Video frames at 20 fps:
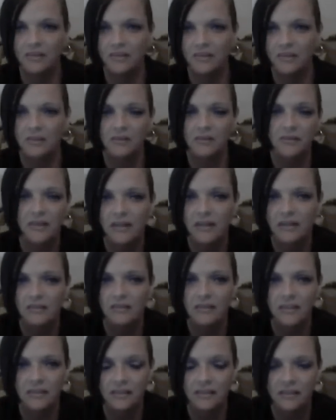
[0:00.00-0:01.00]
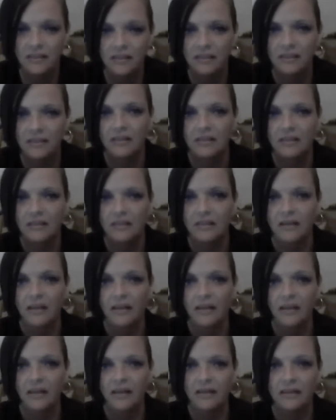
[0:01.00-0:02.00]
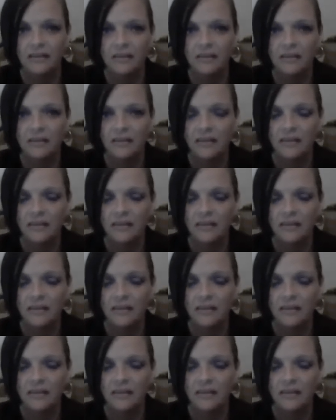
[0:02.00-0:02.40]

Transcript: You hear giggling, and